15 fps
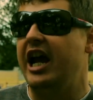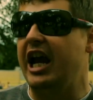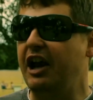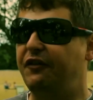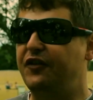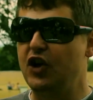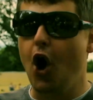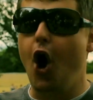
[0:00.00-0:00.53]

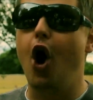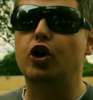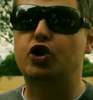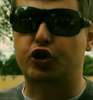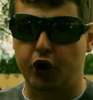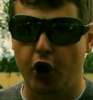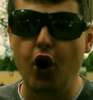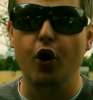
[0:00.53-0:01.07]
if your
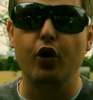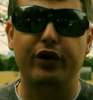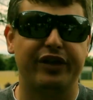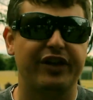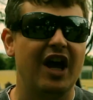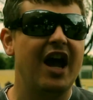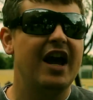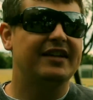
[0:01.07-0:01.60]
truth
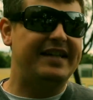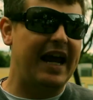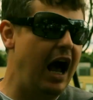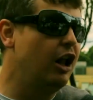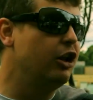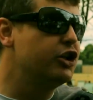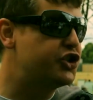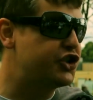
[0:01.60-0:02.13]

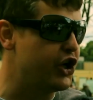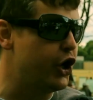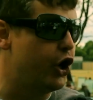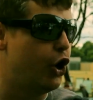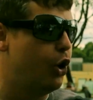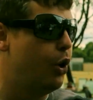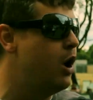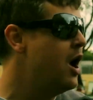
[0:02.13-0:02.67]
tells
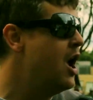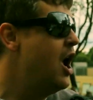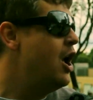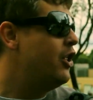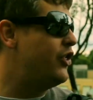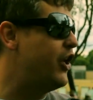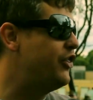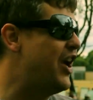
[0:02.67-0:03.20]
you
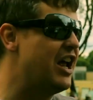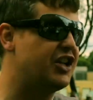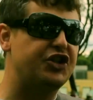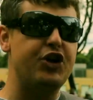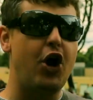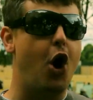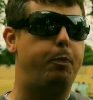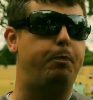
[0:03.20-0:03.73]
that there's
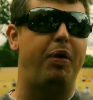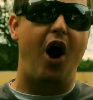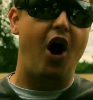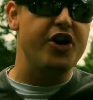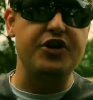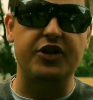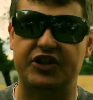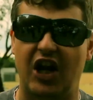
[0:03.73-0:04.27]
no
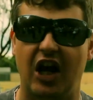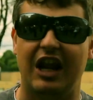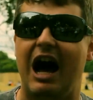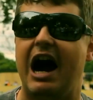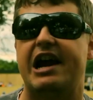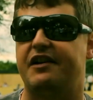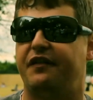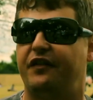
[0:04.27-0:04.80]
point to
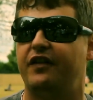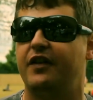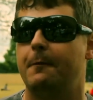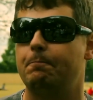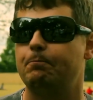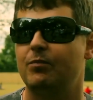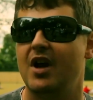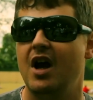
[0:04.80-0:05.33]
life,
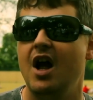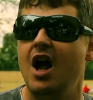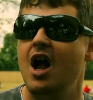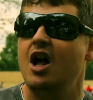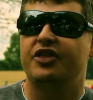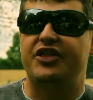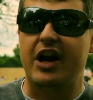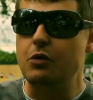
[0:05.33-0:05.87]

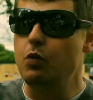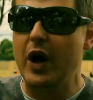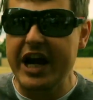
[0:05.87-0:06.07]
then